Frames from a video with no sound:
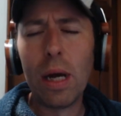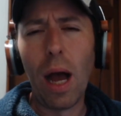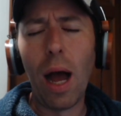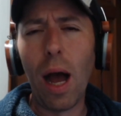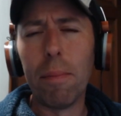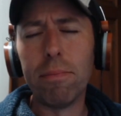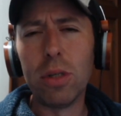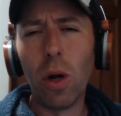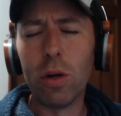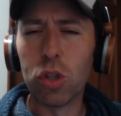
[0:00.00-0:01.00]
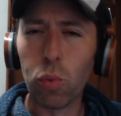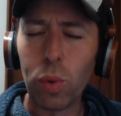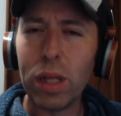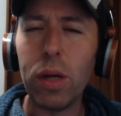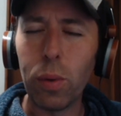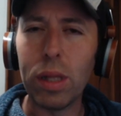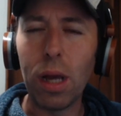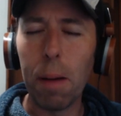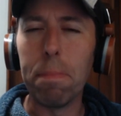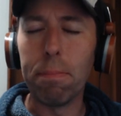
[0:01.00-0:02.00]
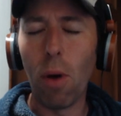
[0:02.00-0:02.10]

Um, you know, it was a really, really um,